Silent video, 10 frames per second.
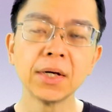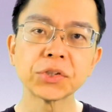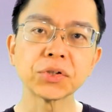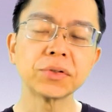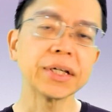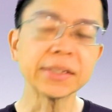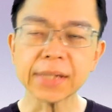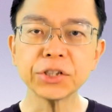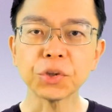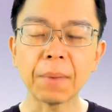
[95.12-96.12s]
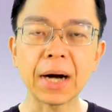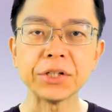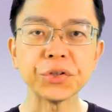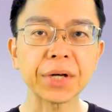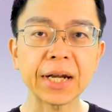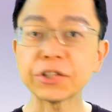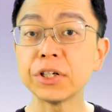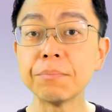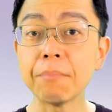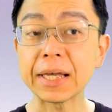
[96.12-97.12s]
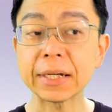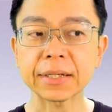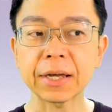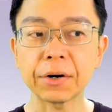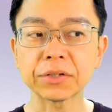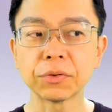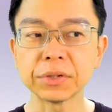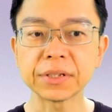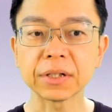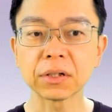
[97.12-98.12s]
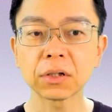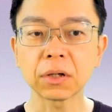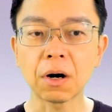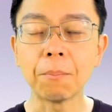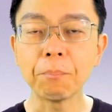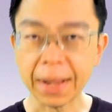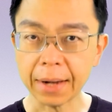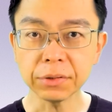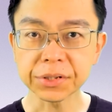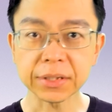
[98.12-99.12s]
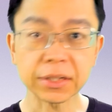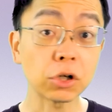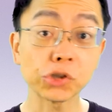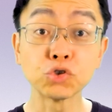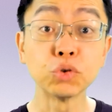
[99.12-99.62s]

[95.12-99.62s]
So inside your mind, you can actually make a characteristic comparison across two